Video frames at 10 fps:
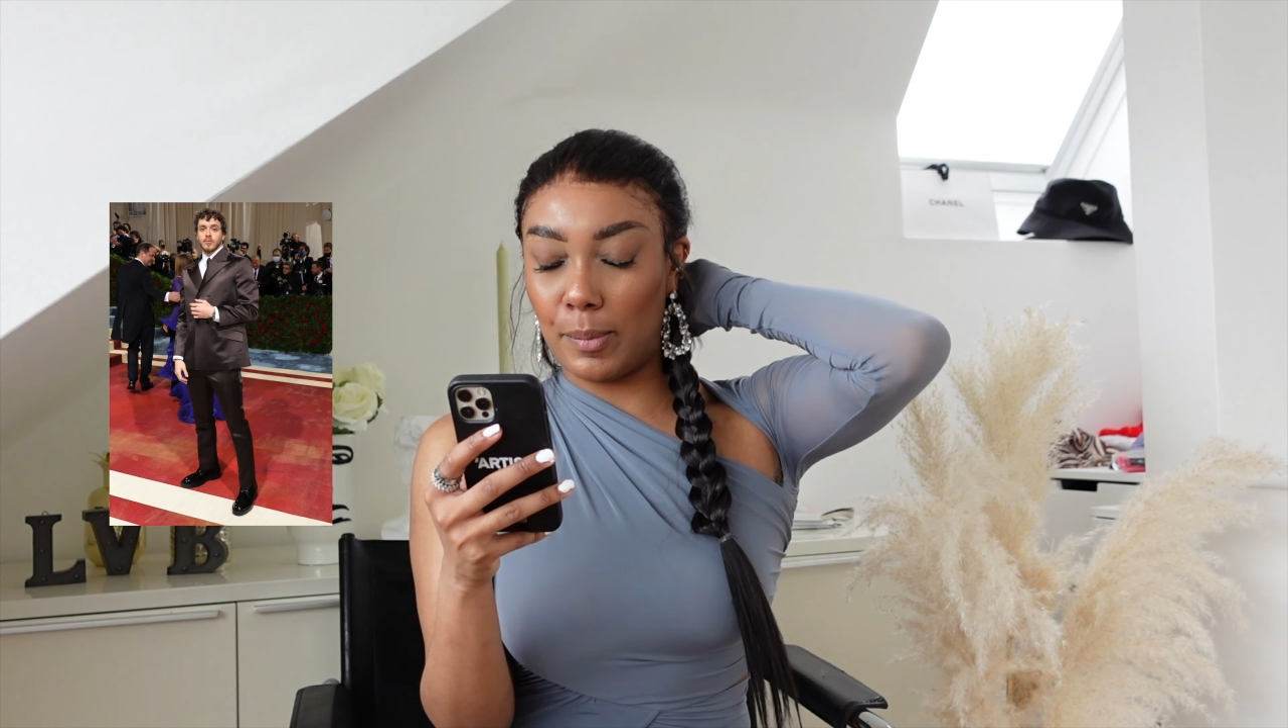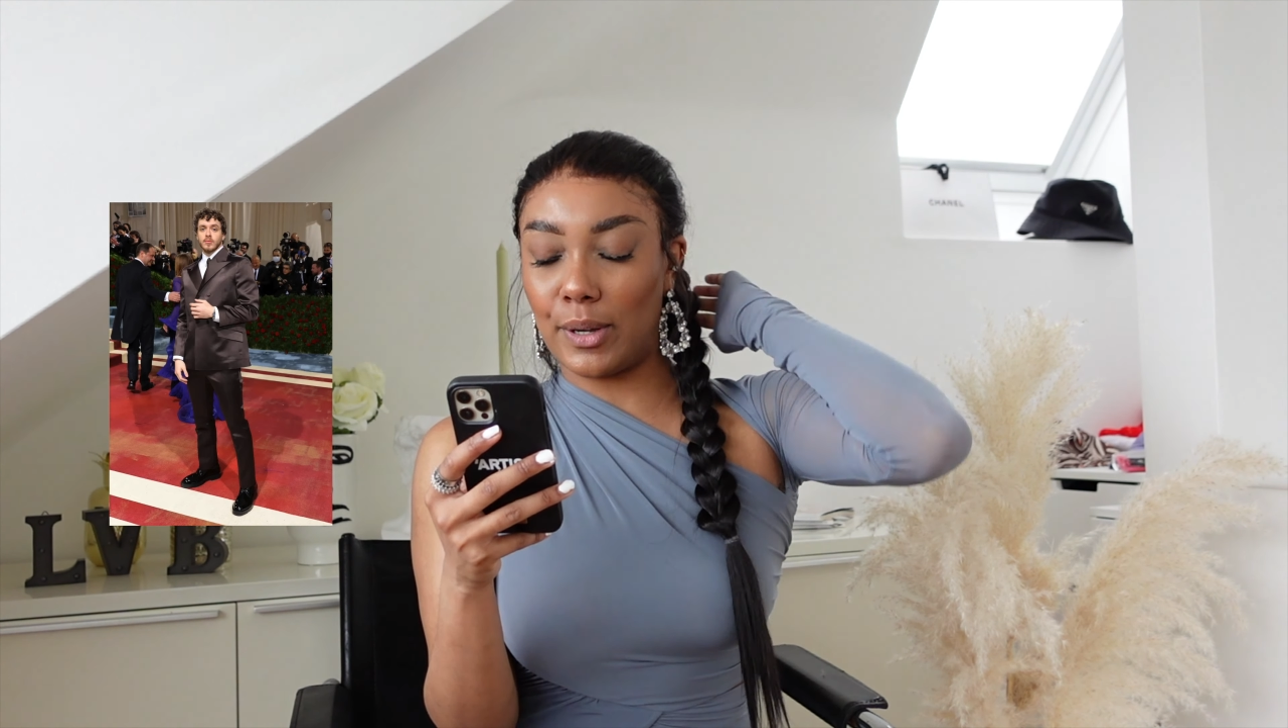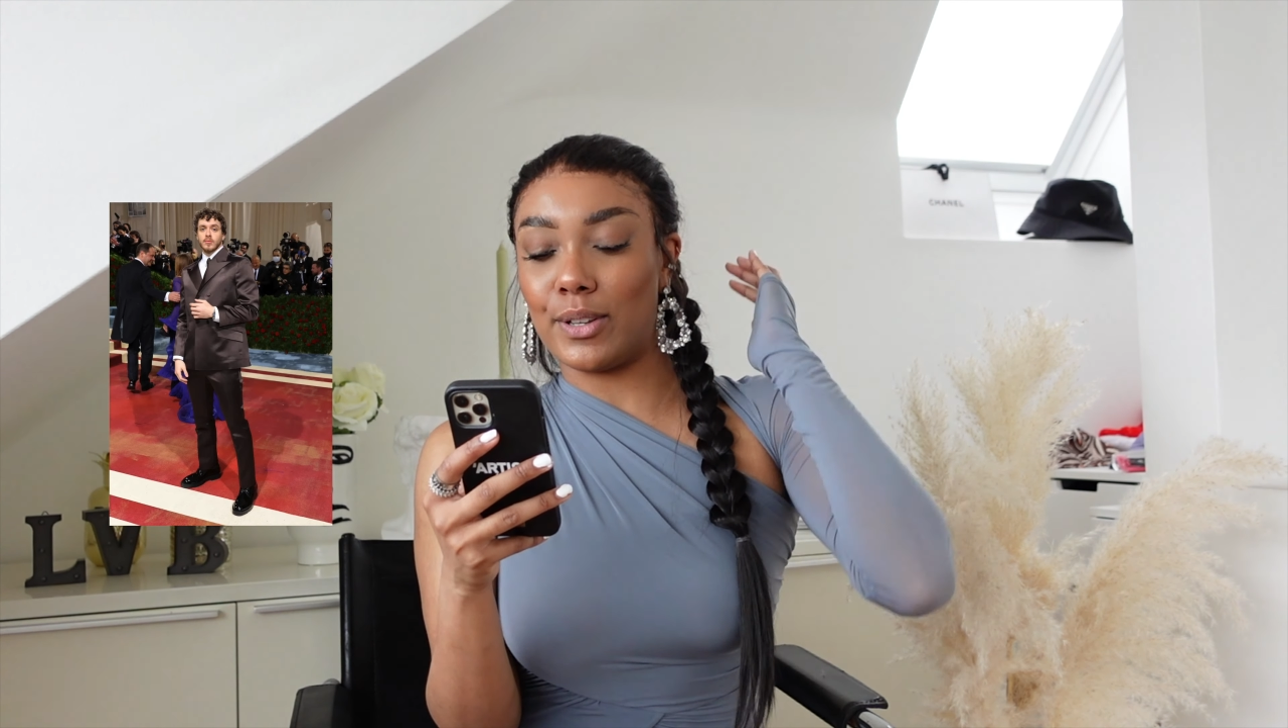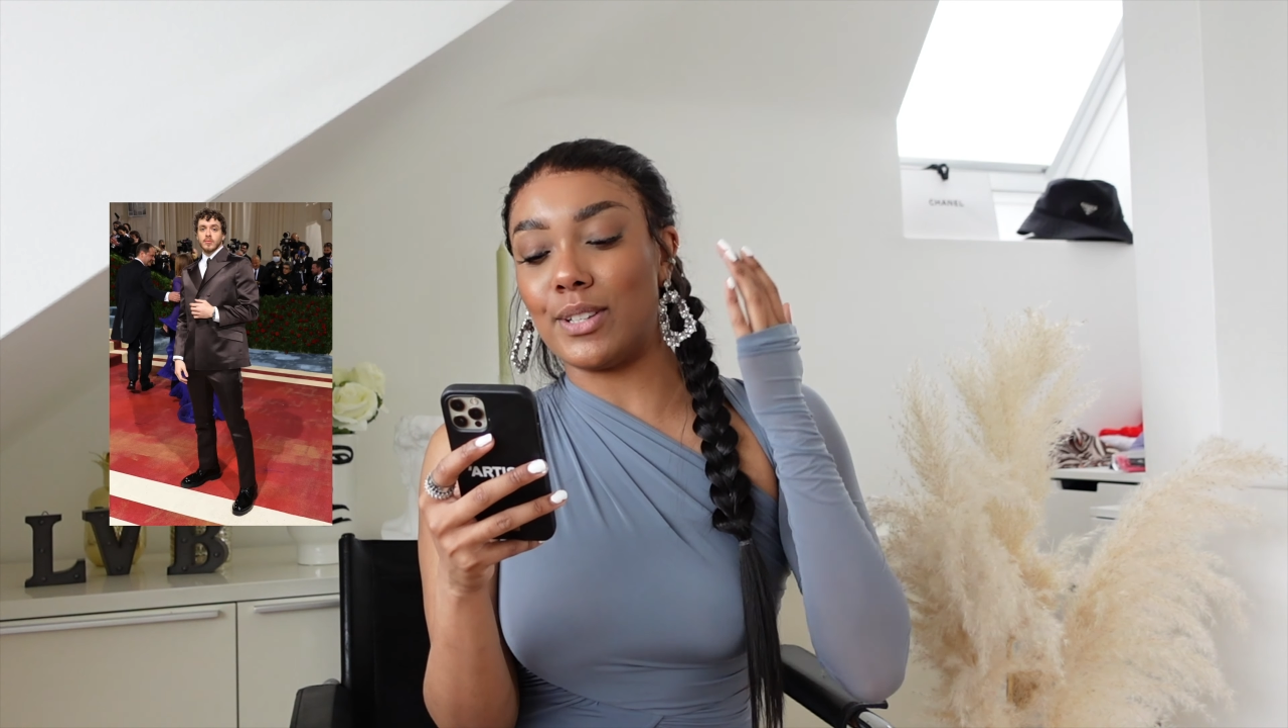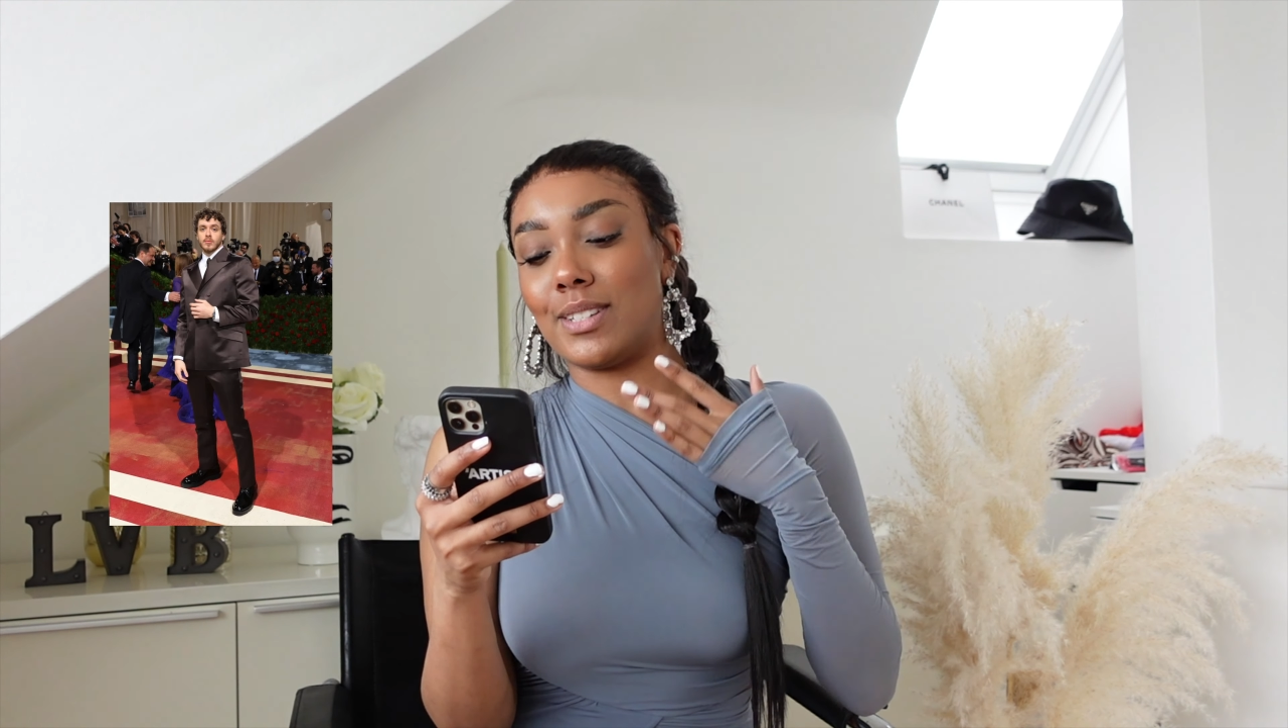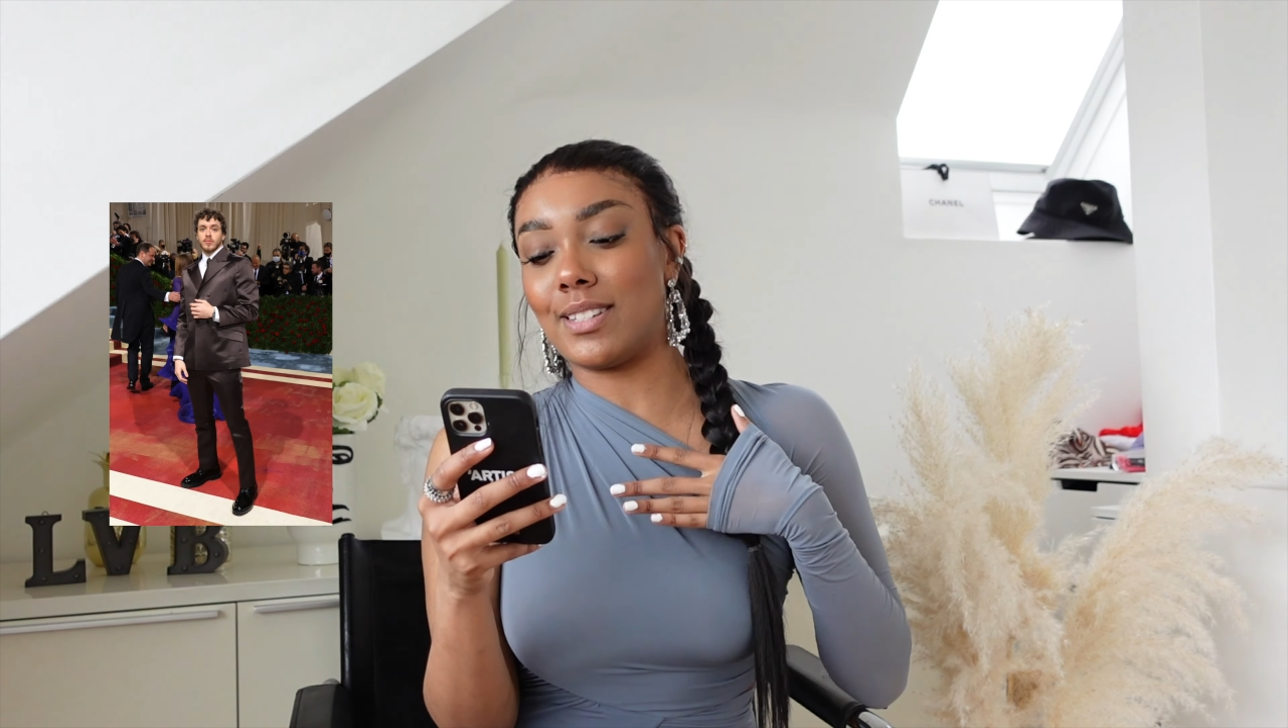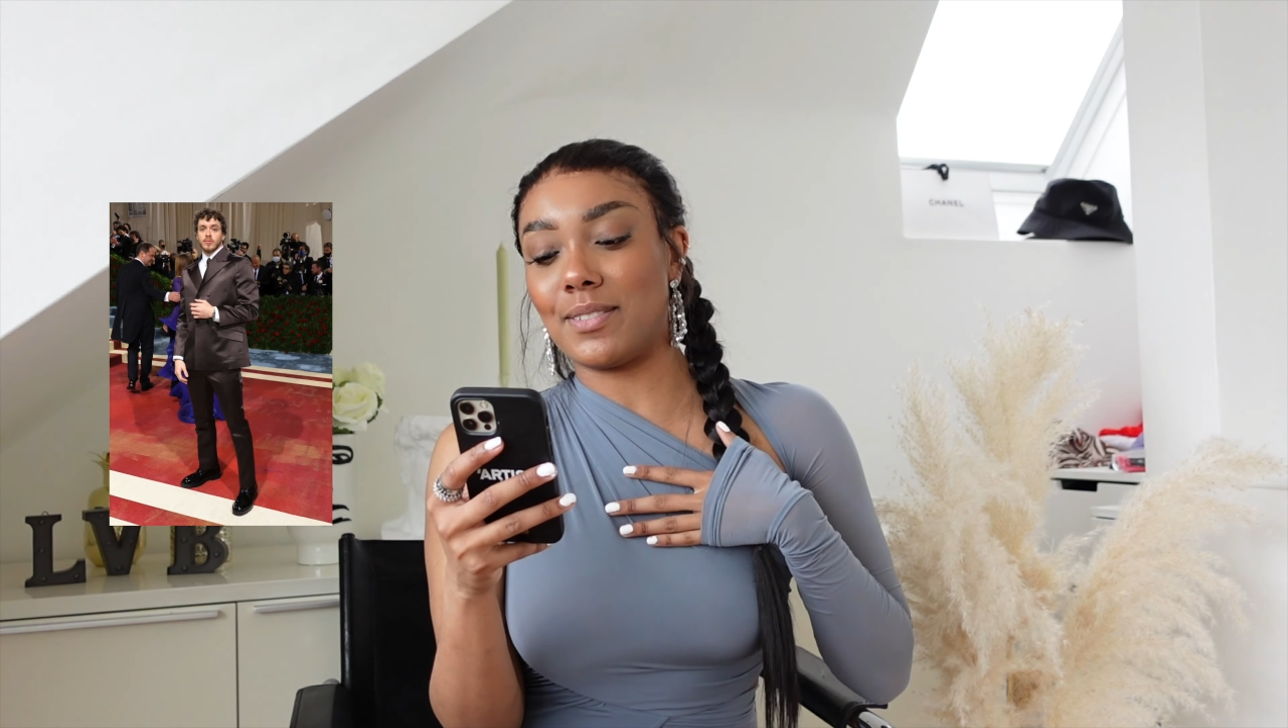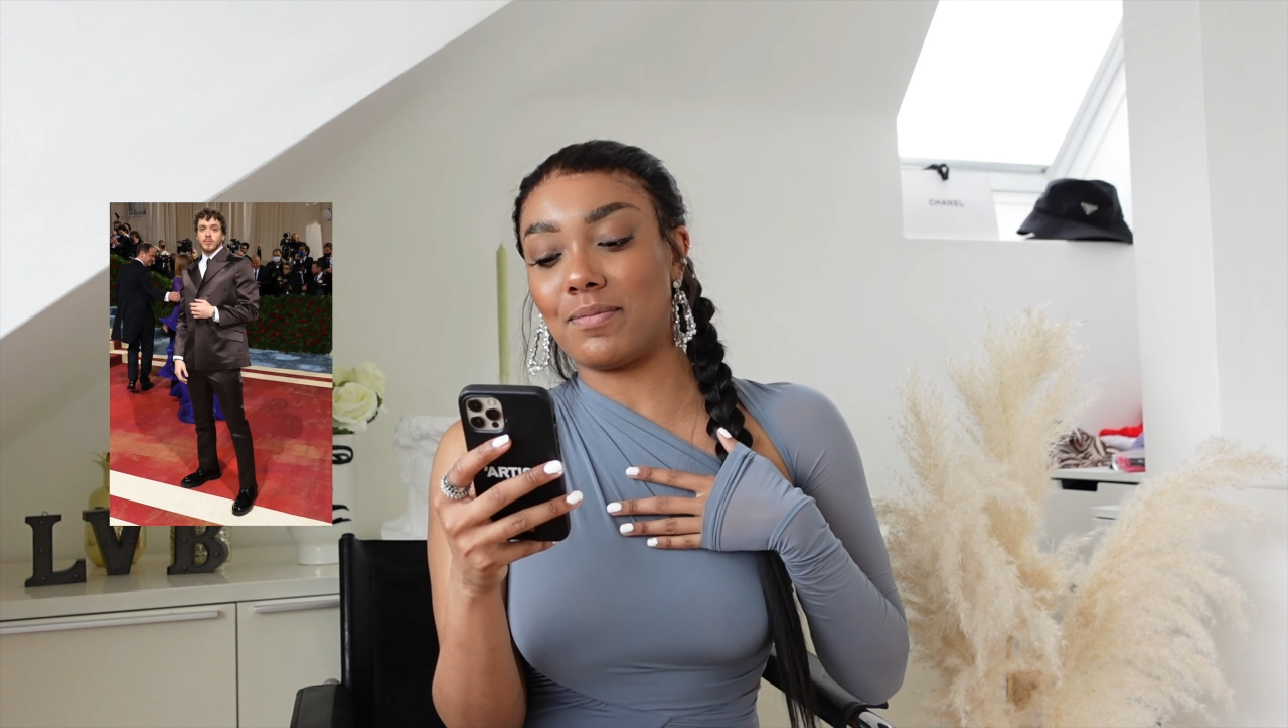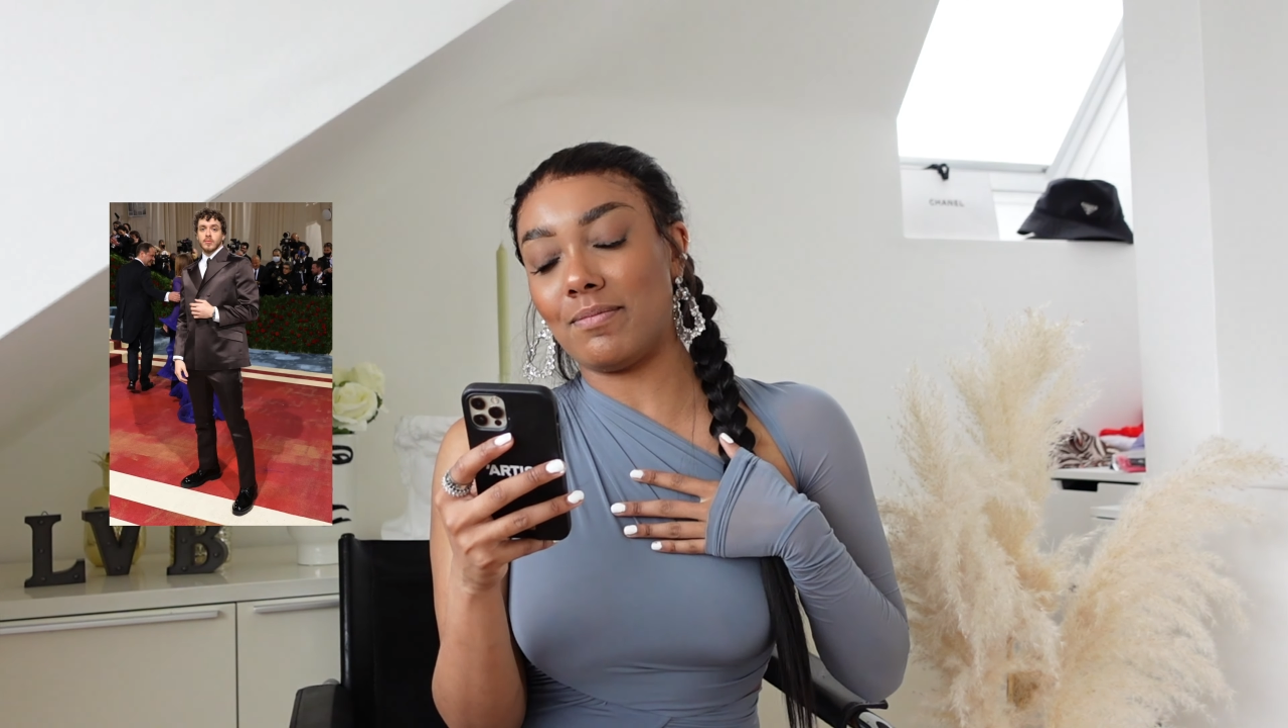because,